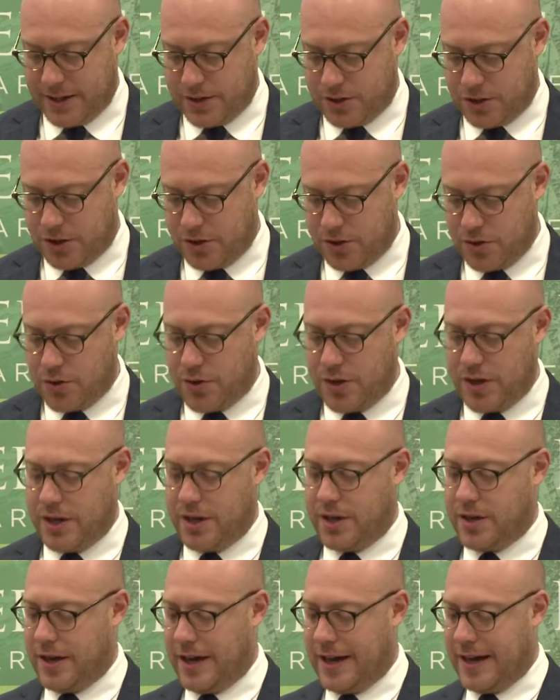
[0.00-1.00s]
to
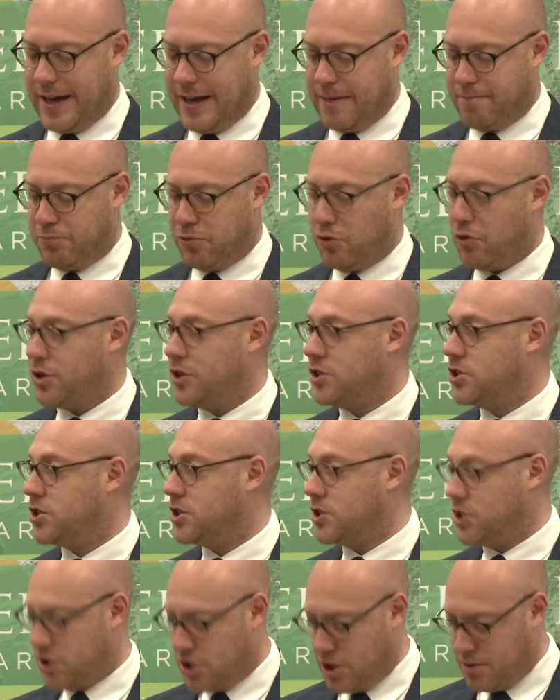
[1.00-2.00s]
the employer's
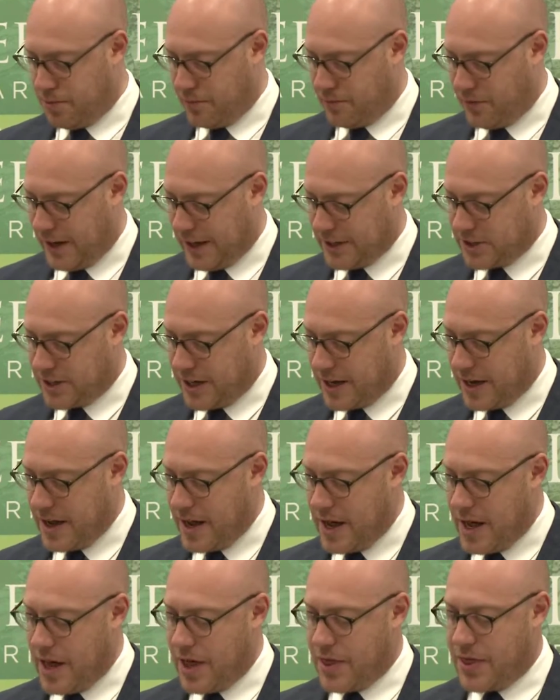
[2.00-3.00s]
supervisor
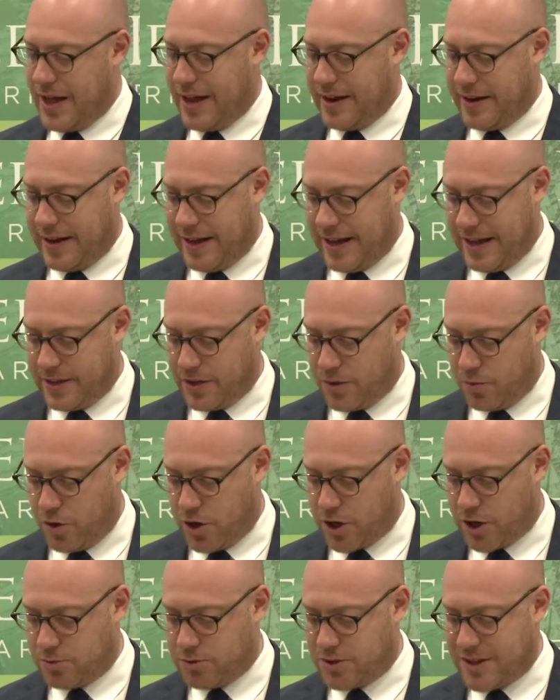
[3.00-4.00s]
that the
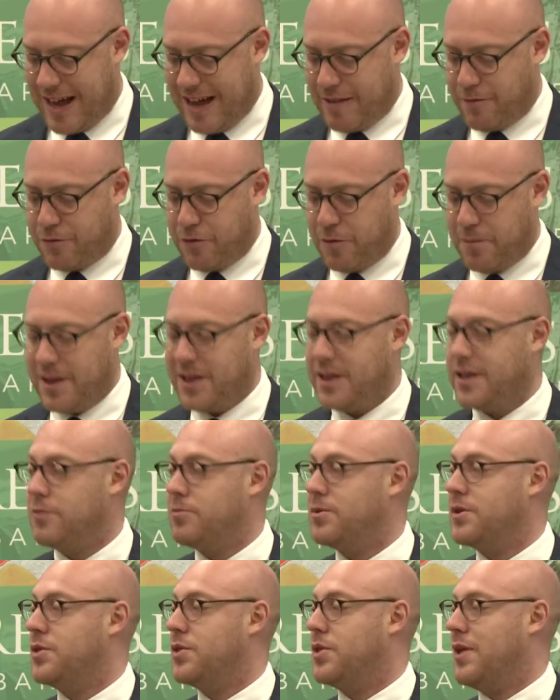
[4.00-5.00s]
worker was unfamiliar
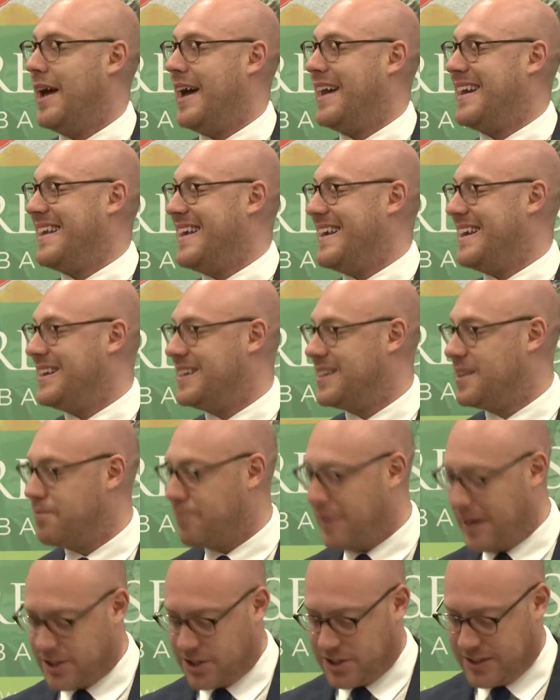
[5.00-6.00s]
with how to get into the
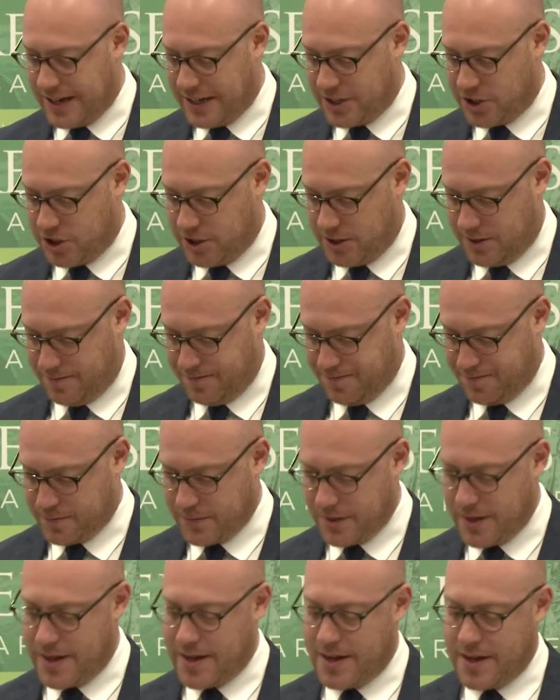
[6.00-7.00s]
brush station.
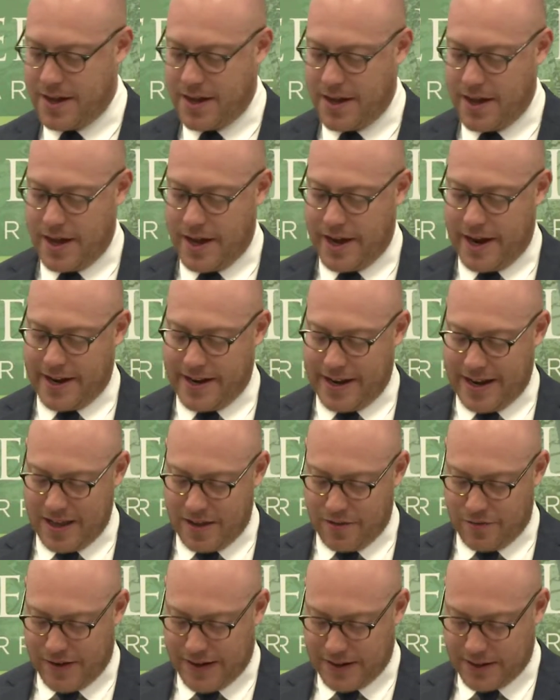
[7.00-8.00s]
In any
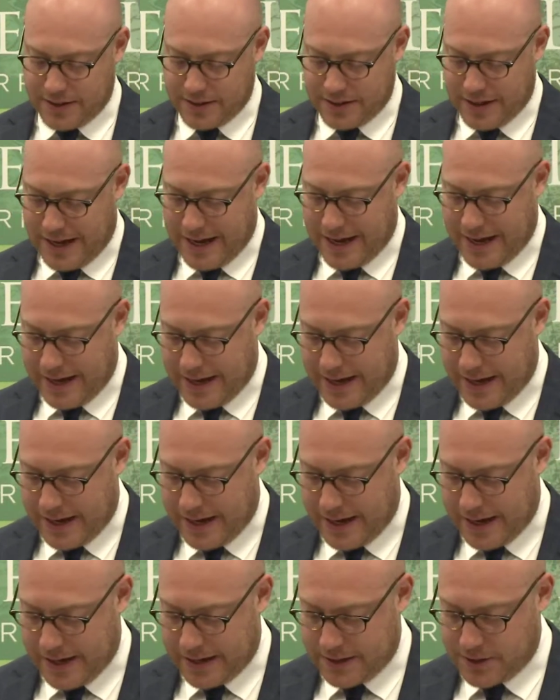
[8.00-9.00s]
event,
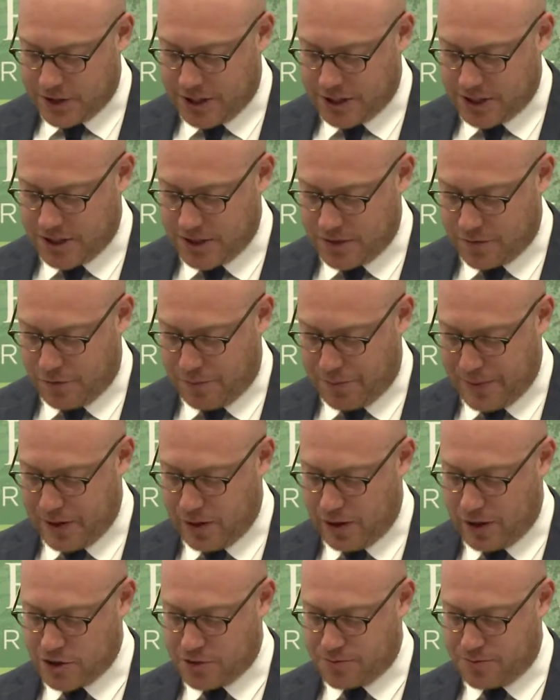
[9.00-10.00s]
Justice of
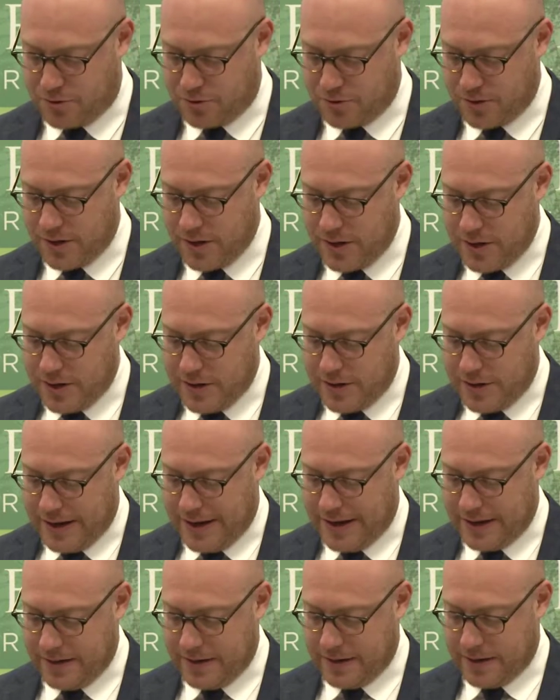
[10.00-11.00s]
Appeal Osborne
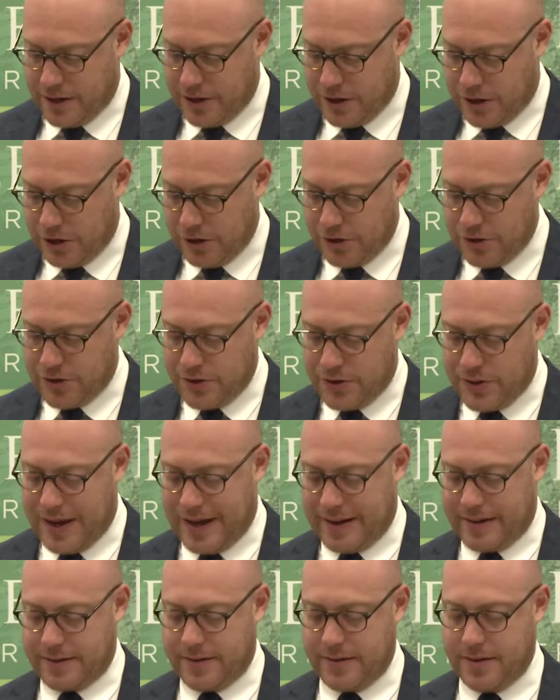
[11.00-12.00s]
concluded
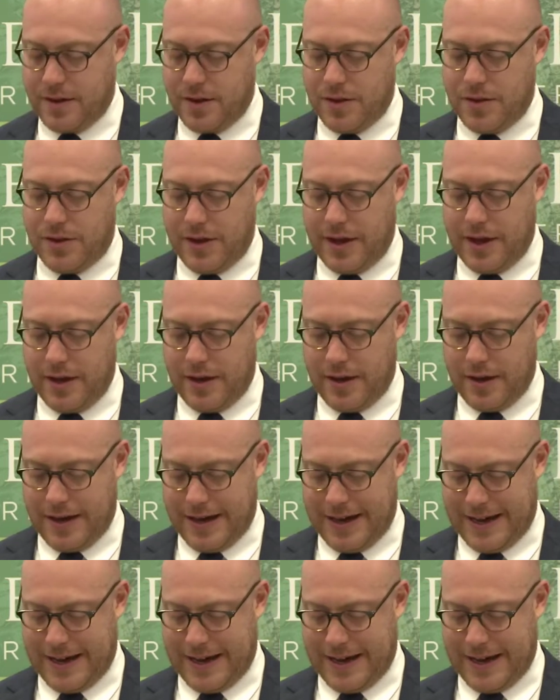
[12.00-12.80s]
that the